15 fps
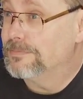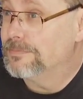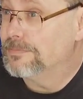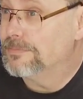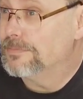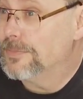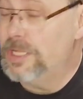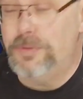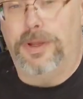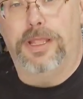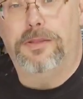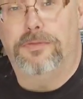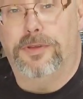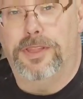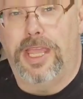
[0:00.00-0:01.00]
anyway, with
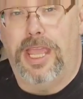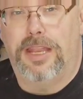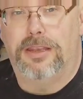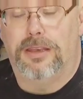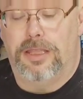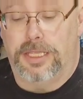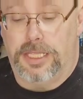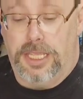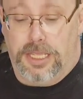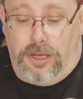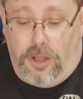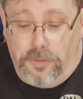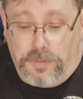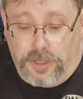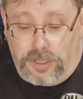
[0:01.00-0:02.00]
that, again, hope you
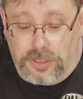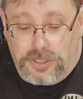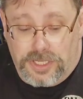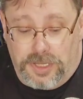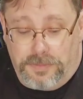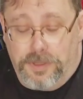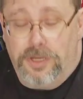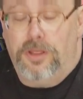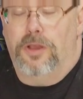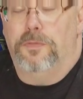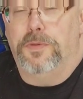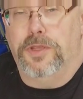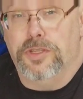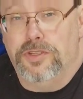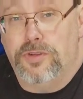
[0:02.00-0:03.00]
learned something. Hope you
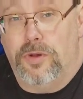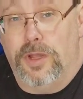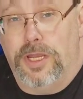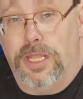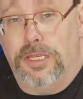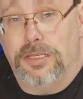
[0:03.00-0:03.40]
enjoyed it.